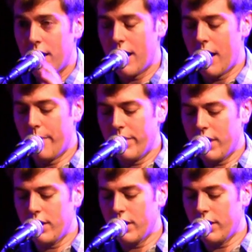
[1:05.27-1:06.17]

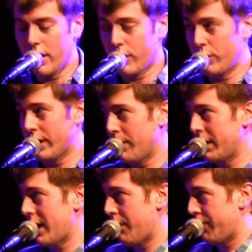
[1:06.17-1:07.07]
The other cool thing
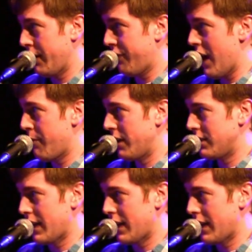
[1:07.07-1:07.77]
about that, playing 5 buttons,